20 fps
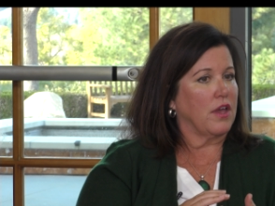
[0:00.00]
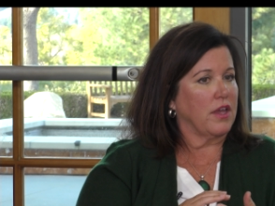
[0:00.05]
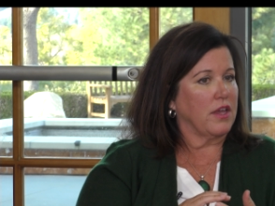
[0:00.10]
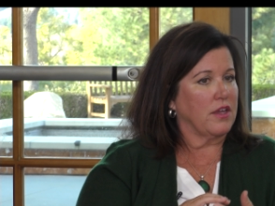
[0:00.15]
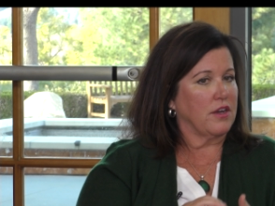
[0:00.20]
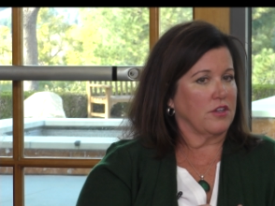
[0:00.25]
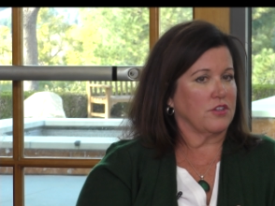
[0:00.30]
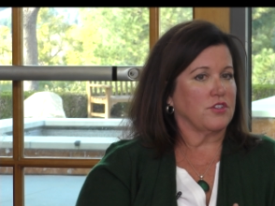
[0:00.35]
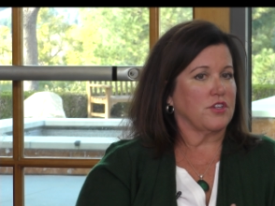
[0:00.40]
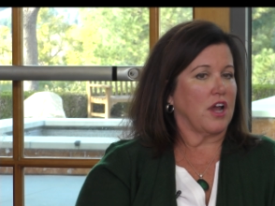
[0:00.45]

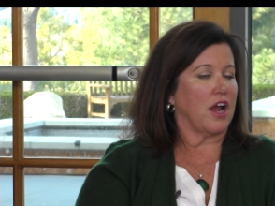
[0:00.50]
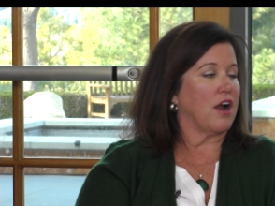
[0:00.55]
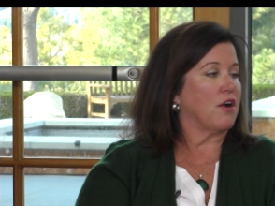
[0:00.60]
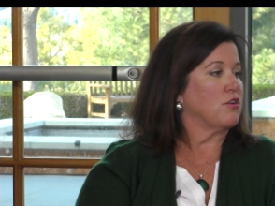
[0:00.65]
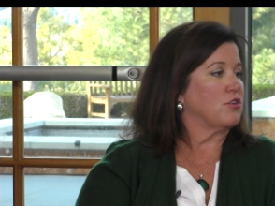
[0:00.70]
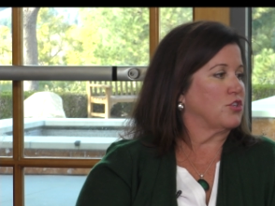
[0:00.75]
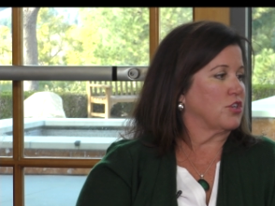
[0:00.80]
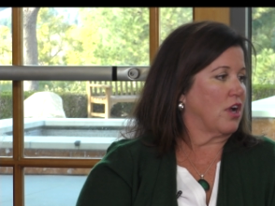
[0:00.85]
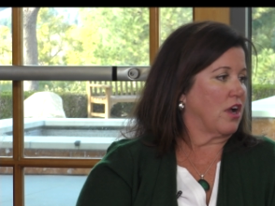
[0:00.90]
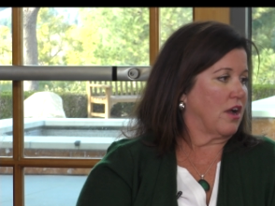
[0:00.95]
it is
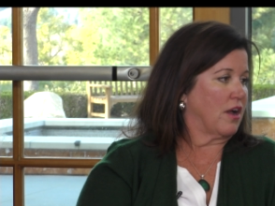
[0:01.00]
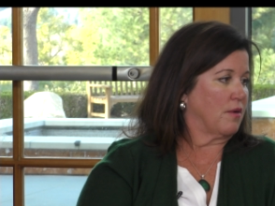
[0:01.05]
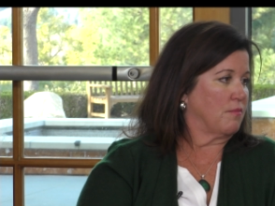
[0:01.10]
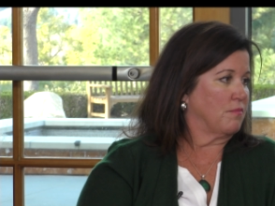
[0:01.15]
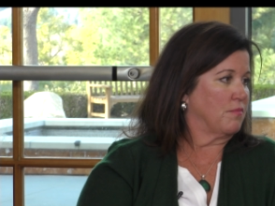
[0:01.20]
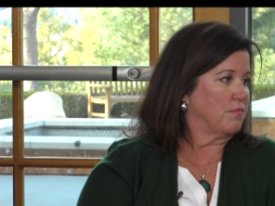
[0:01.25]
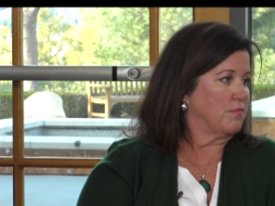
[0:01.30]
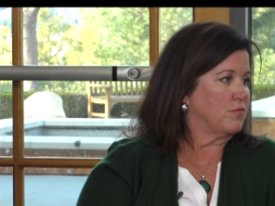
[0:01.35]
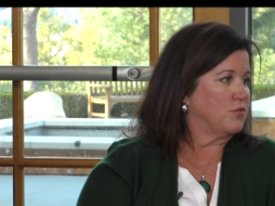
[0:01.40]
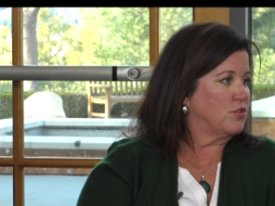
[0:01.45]
our
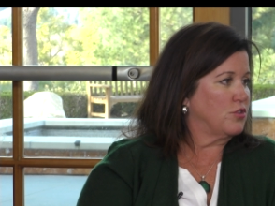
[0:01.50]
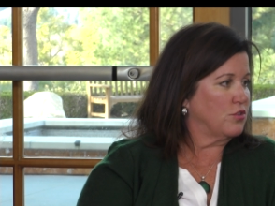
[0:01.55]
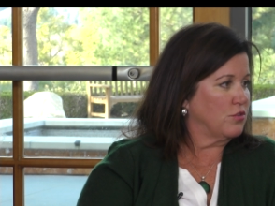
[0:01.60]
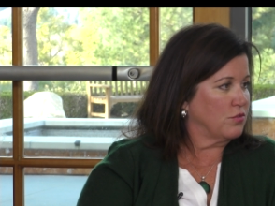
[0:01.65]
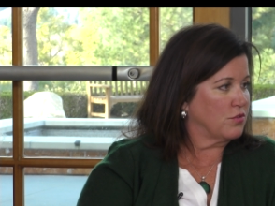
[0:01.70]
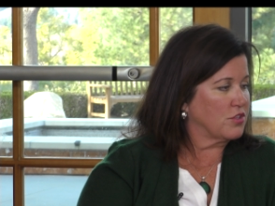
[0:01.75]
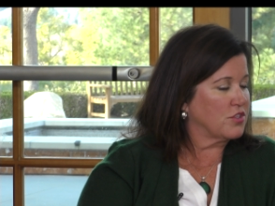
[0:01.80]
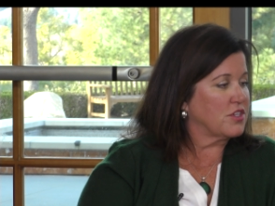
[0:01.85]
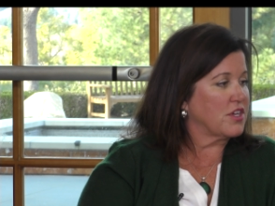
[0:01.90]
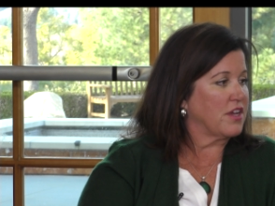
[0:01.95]
job
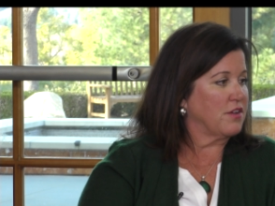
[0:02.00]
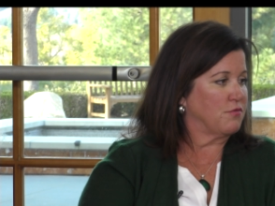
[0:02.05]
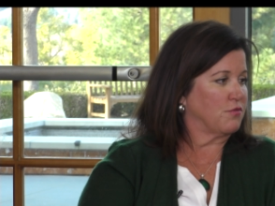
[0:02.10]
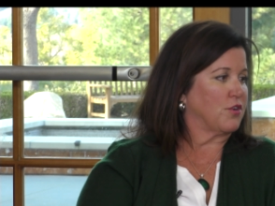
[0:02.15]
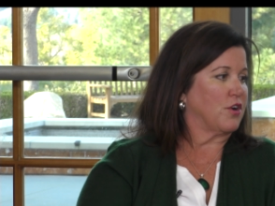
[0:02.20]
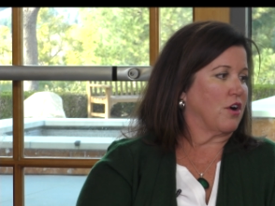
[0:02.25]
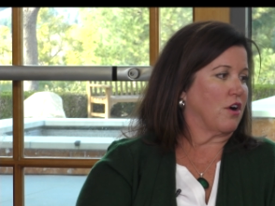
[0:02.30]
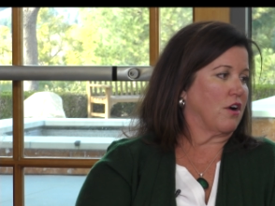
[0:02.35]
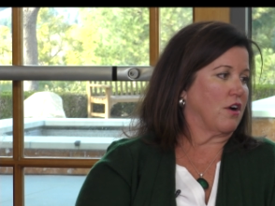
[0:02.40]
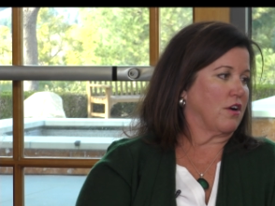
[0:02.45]
to
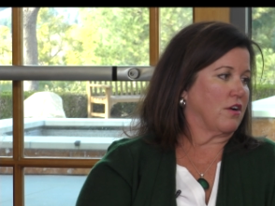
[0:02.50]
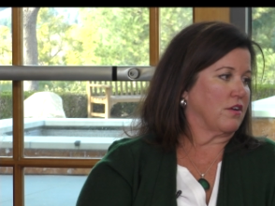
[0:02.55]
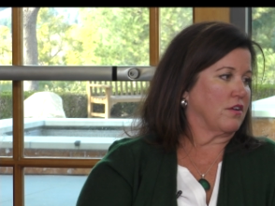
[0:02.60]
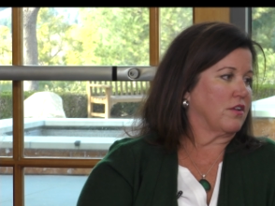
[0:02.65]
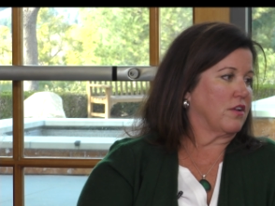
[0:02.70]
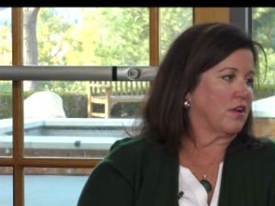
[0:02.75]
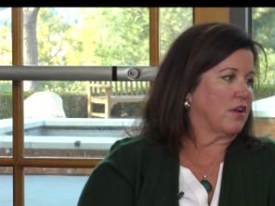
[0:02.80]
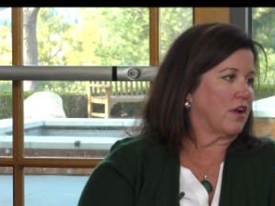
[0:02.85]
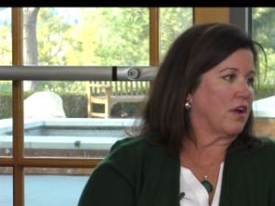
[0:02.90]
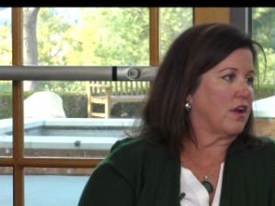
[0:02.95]

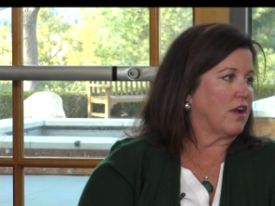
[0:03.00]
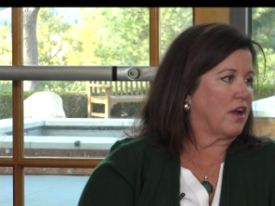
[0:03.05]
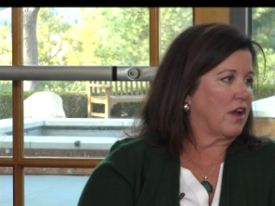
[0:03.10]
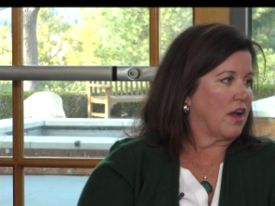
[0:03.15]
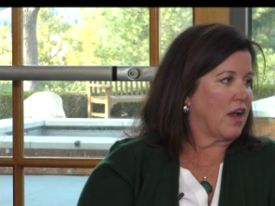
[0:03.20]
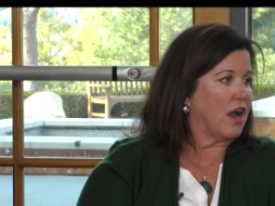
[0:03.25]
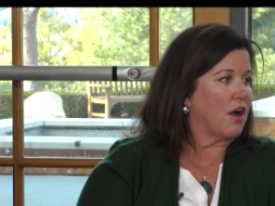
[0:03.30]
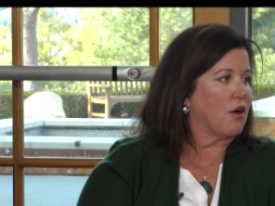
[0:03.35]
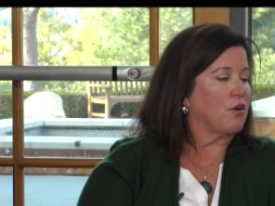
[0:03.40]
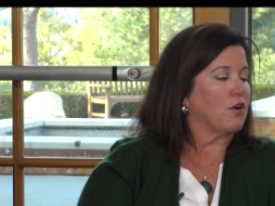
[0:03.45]
safeguard
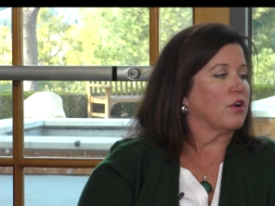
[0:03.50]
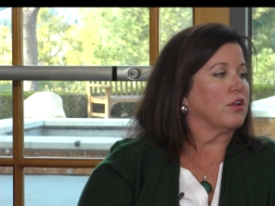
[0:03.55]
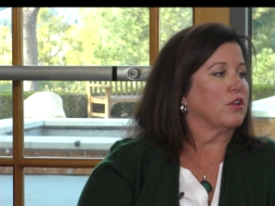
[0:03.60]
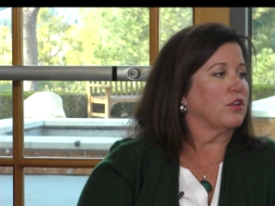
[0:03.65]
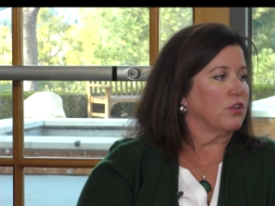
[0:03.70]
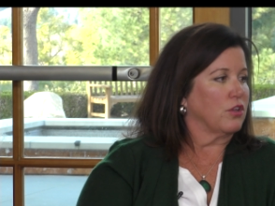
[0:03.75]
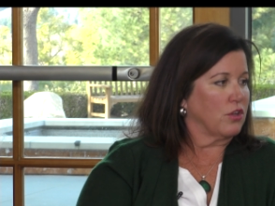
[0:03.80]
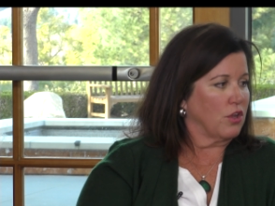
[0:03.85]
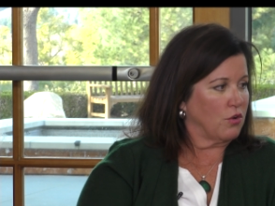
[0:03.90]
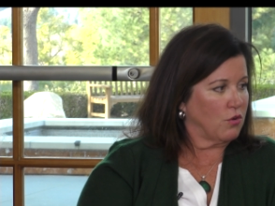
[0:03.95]
our
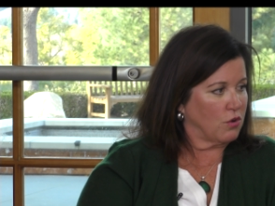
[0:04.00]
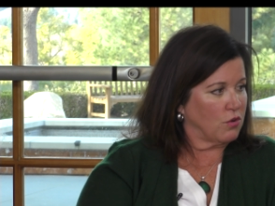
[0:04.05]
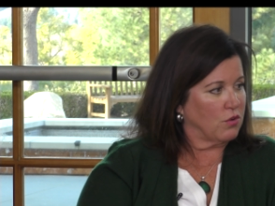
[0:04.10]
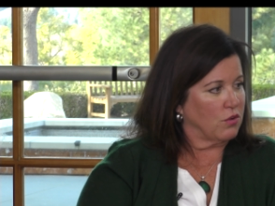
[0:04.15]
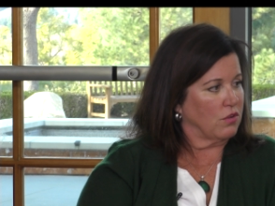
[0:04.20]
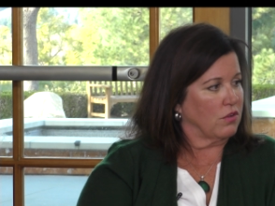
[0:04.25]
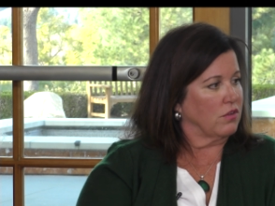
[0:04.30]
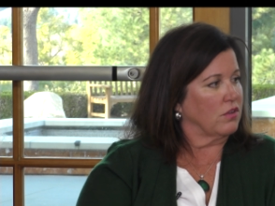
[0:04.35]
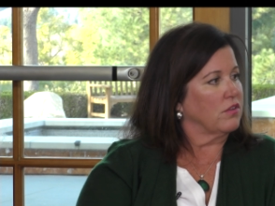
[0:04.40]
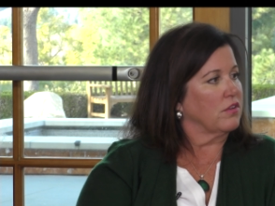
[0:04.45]

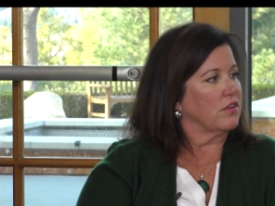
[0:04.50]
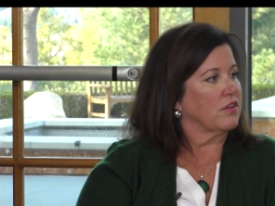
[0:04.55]
local